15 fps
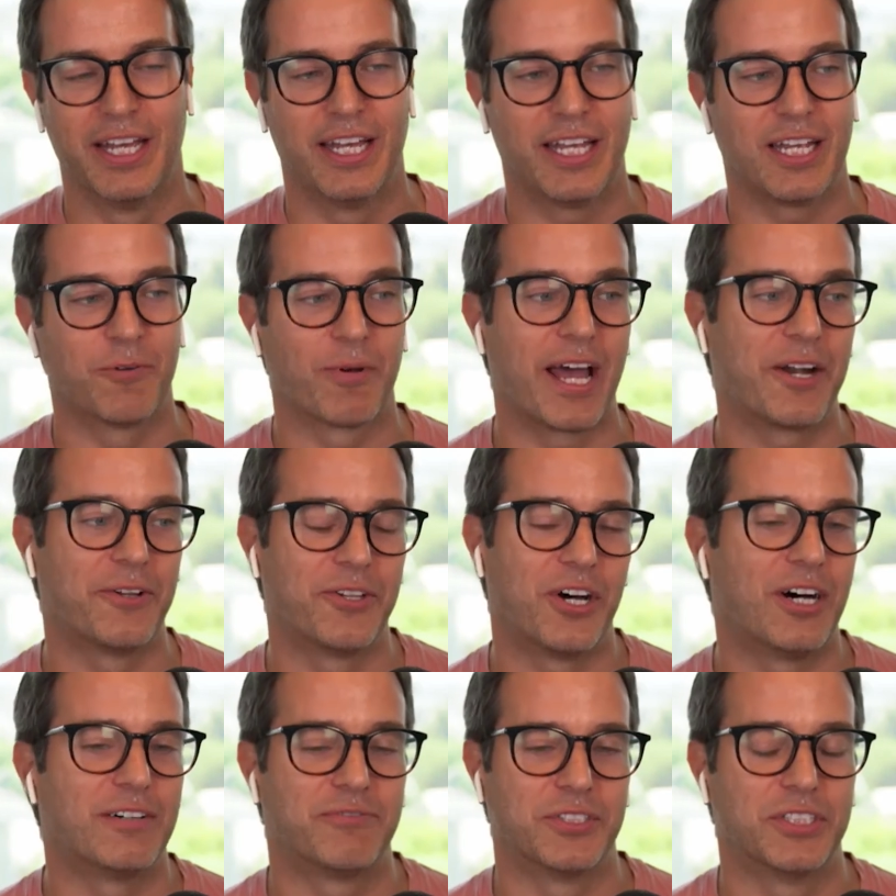He rattled
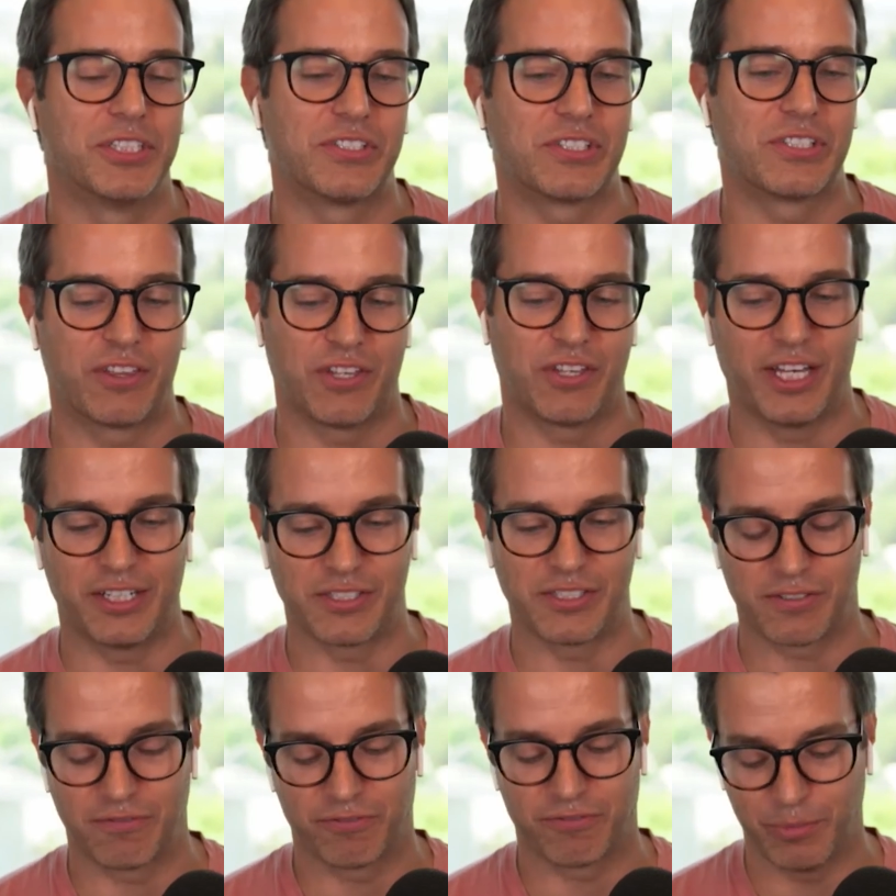off a list of things
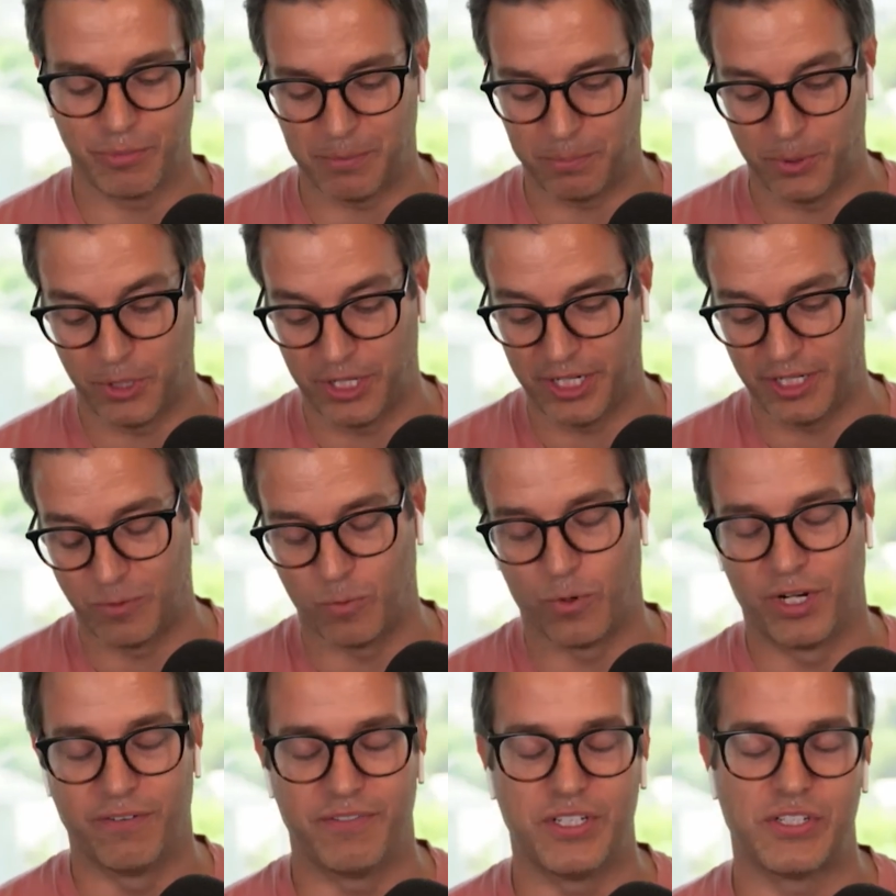for me to put in one
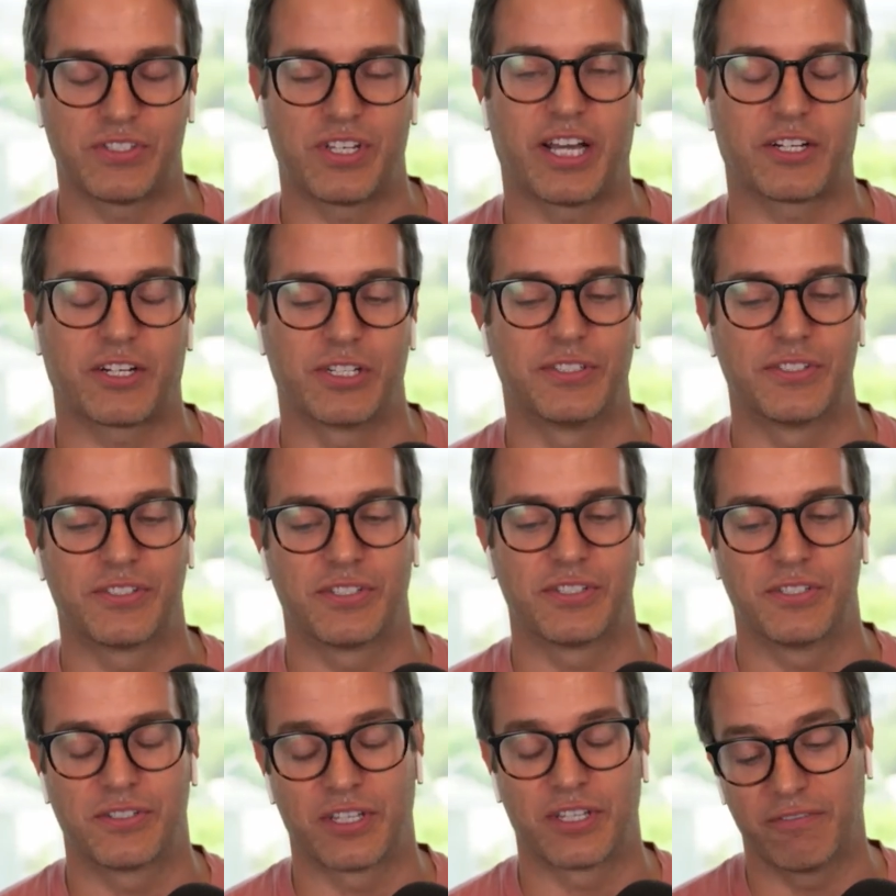of these sections.
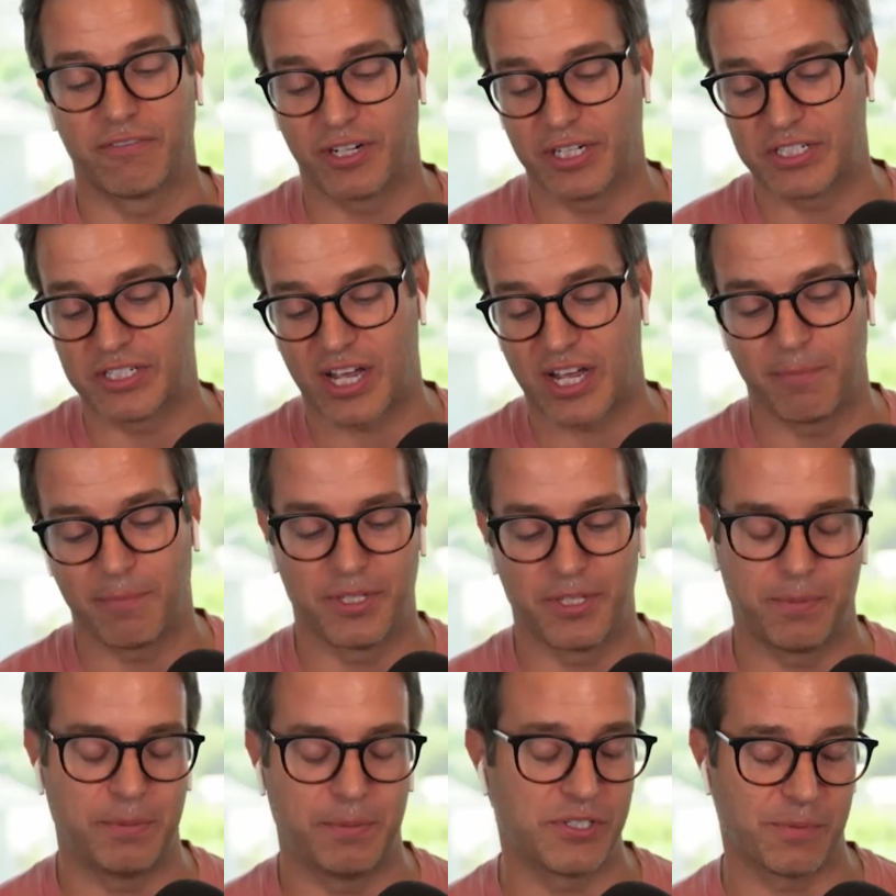So at the very top of the
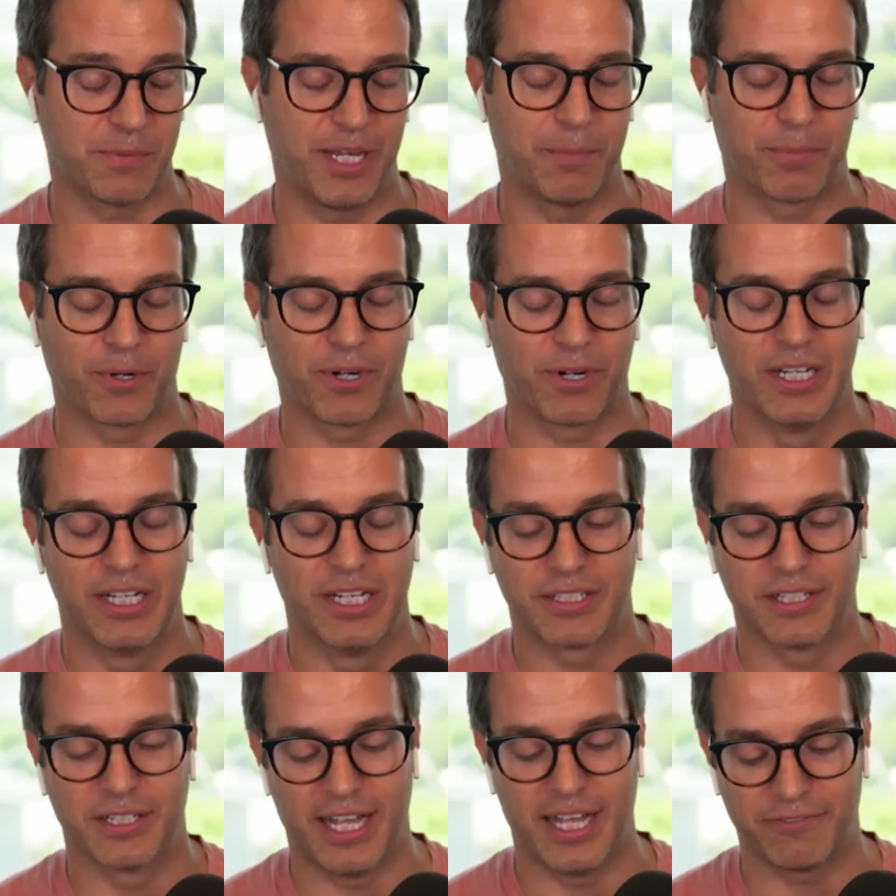piece of paper, the
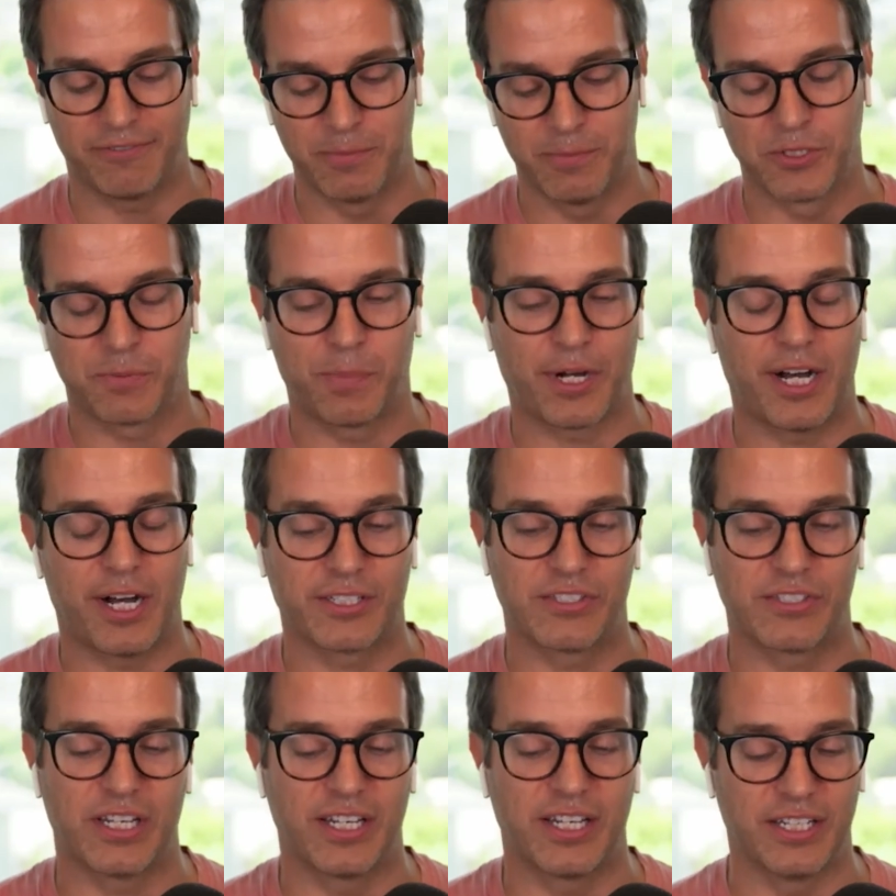leftmost box
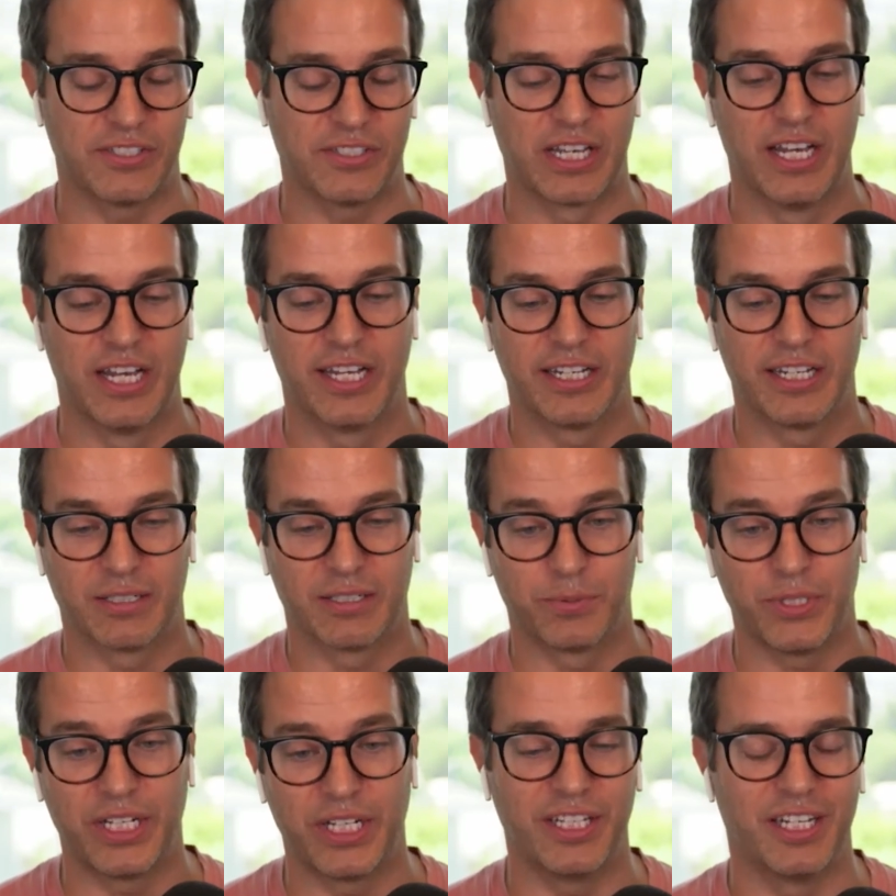is
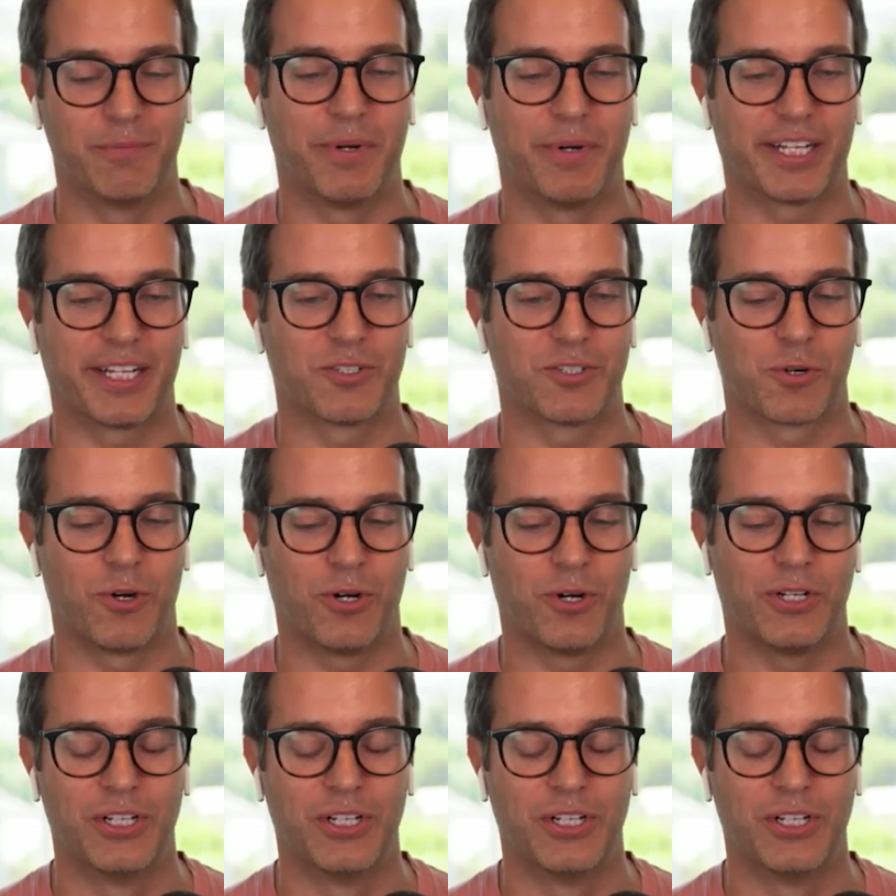completely in my control.